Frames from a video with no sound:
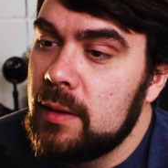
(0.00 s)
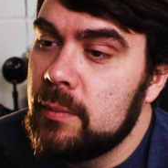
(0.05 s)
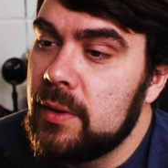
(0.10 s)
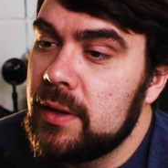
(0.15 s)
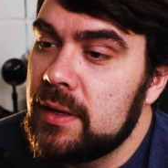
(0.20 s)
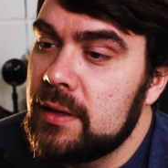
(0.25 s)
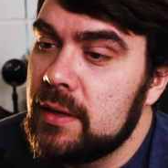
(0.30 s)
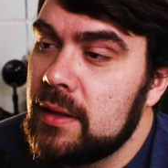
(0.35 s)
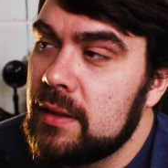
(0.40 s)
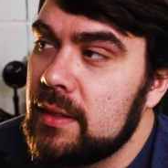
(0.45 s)

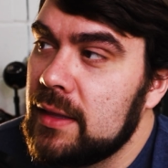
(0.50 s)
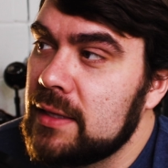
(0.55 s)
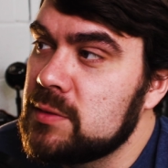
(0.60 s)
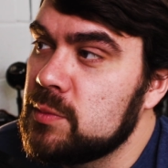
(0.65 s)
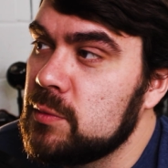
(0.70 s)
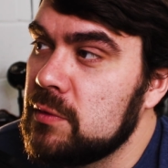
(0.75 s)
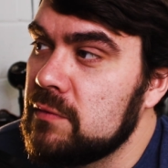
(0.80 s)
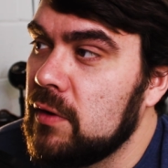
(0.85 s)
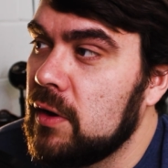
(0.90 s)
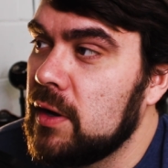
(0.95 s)
But let's
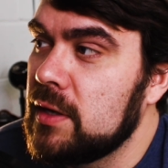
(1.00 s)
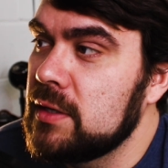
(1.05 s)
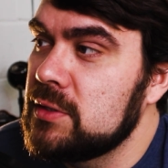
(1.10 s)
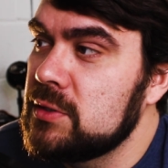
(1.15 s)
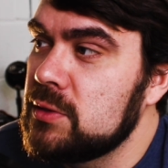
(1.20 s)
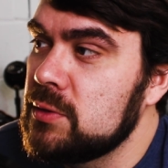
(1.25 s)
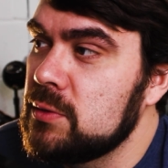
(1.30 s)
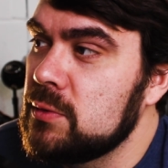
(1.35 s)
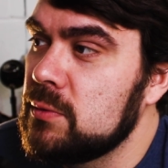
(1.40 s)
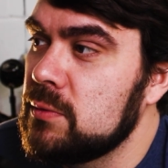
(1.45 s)
move on
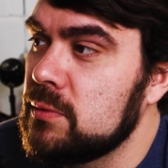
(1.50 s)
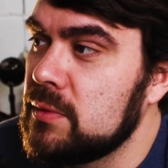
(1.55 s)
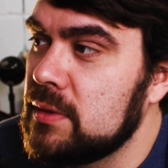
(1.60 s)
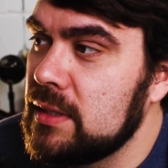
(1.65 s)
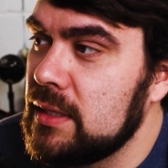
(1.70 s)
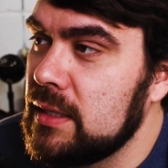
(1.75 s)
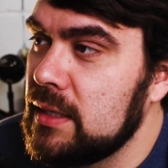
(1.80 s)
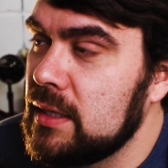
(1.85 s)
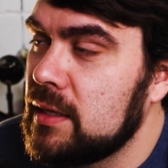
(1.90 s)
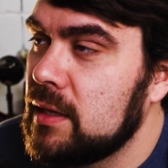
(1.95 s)
to
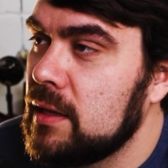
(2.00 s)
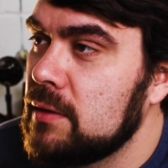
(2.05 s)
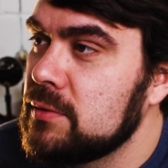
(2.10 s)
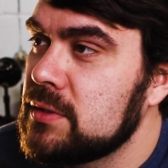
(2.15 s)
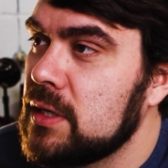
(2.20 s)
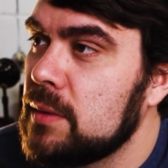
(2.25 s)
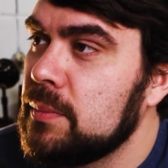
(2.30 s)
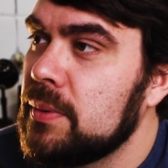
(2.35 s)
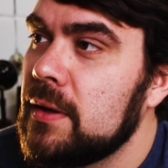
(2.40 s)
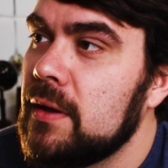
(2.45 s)
the
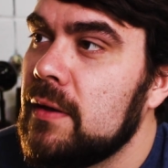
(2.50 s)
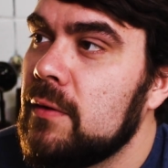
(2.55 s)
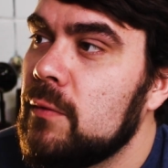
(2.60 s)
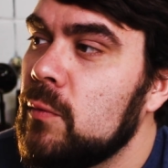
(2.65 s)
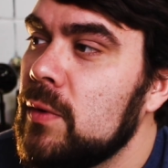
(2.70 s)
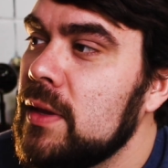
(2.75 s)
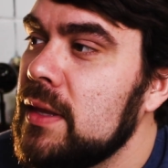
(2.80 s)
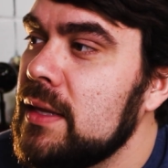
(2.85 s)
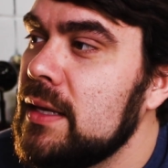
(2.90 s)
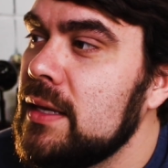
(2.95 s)
close-up.
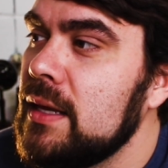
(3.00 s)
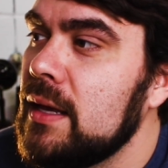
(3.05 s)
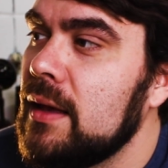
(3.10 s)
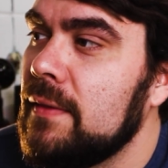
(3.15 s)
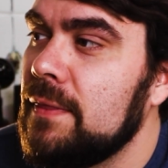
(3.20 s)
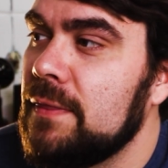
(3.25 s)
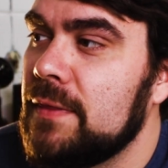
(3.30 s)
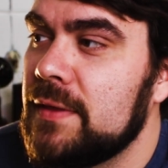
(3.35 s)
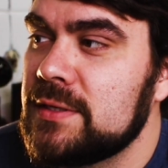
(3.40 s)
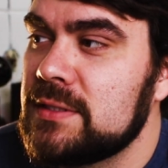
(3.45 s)
Really
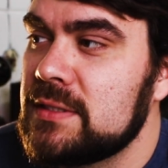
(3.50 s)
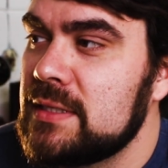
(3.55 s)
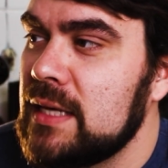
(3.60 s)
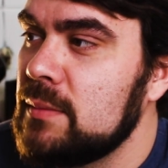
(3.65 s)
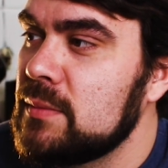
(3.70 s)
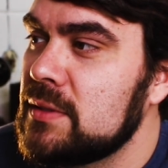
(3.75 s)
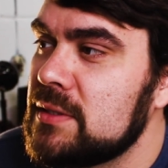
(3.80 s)
the same